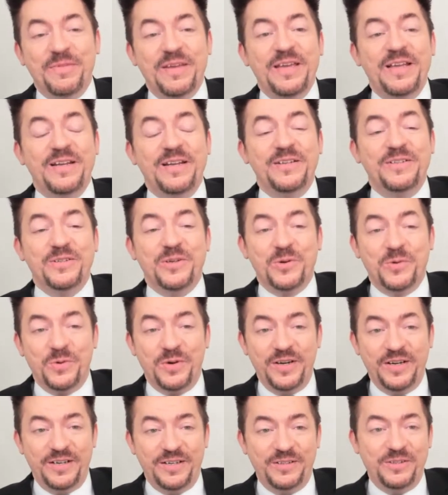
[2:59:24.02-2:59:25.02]
room. It is
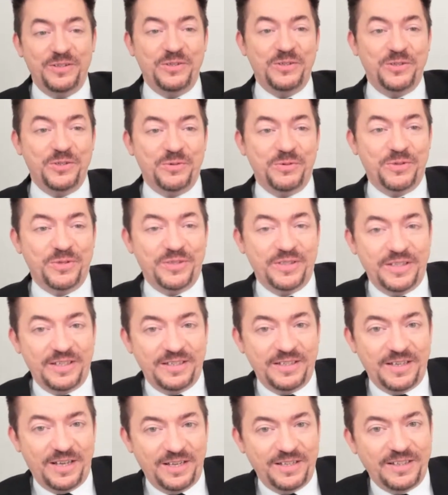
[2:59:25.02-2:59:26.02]
quite unusual
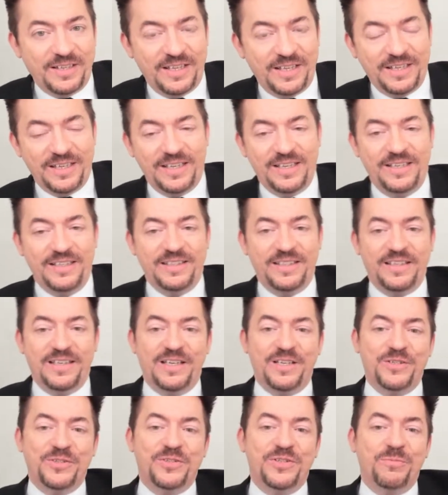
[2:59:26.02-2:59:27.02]
and unlike anything
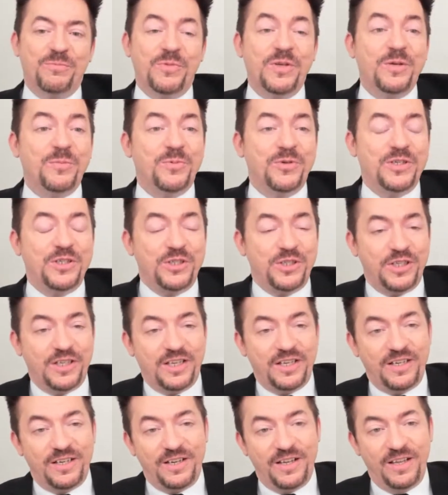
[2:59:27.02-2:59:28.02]
else, and we
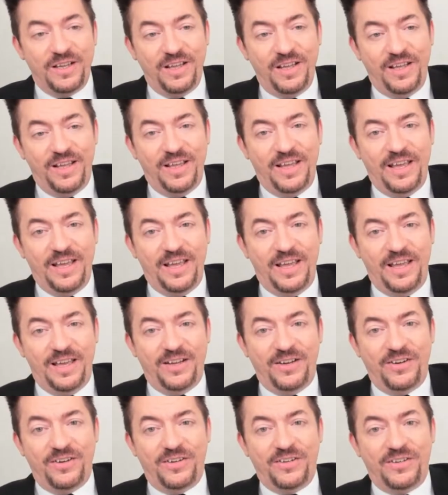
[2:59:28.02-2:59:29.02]
appreciate it.
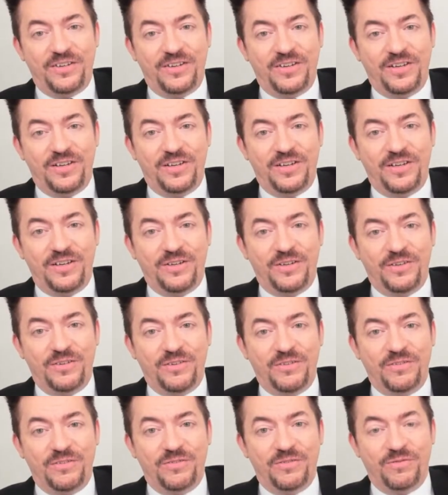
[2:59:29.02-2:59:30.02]
And
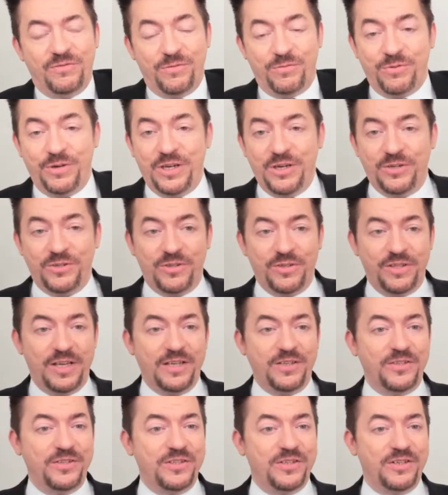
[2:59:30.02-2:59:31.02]
3 years of the
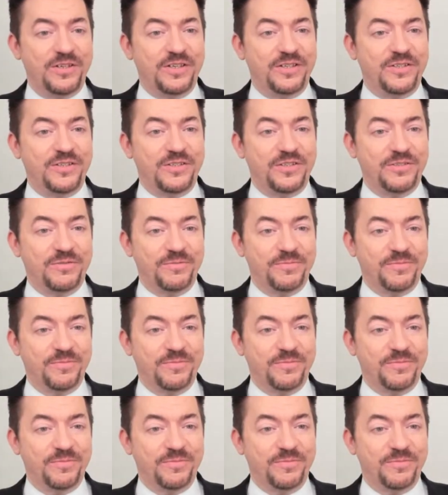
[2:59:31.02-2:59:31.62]
X series.